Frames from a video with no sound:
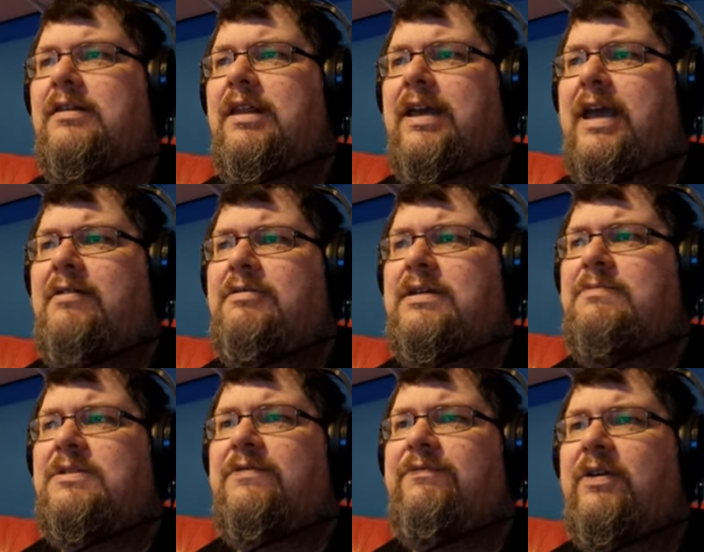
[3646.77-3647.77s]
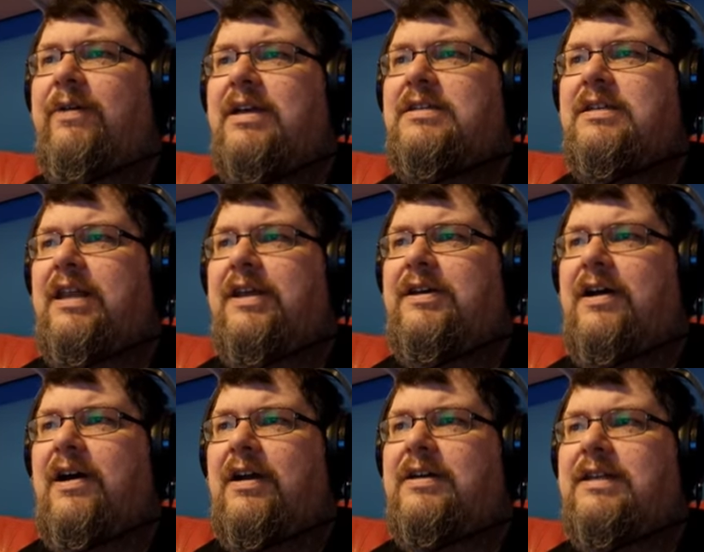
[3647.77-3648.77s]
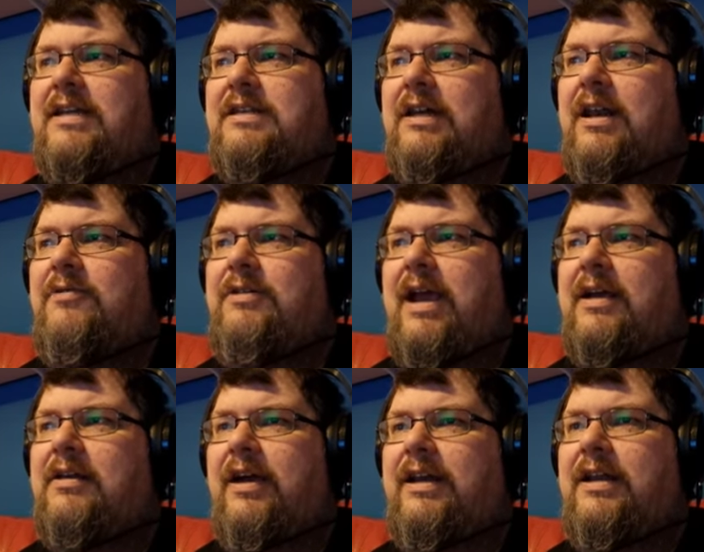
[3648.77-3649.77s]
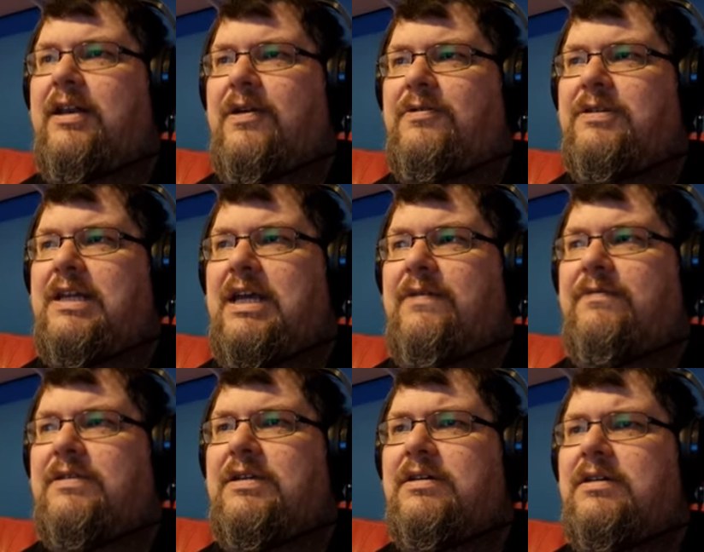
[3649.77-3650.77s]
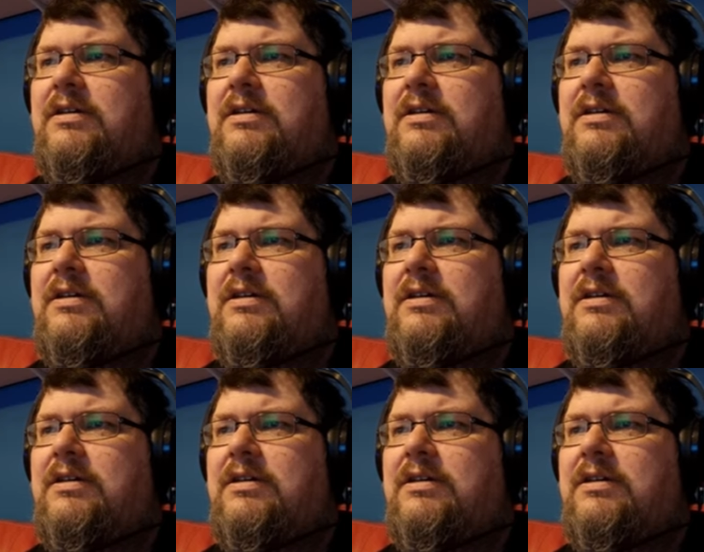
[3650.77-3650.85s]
The gown seems to fluoresce in the dark. It has a low neckline and no sleeves.